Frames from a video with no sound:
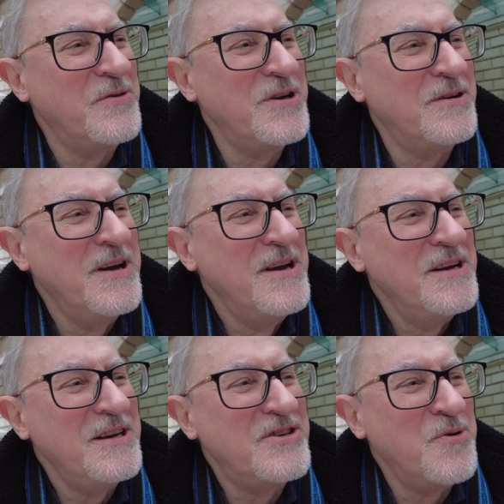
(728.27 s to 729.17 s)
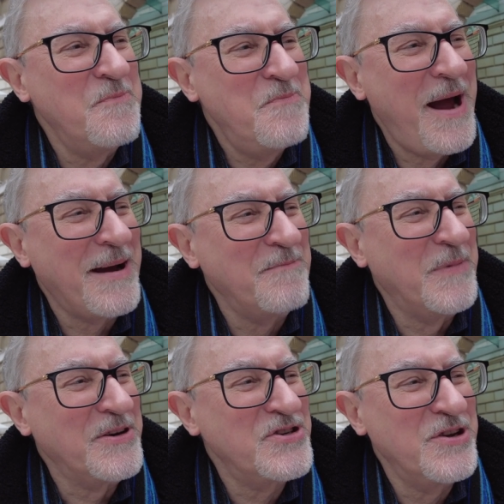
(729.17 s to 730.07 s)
You didn't need to unpack much.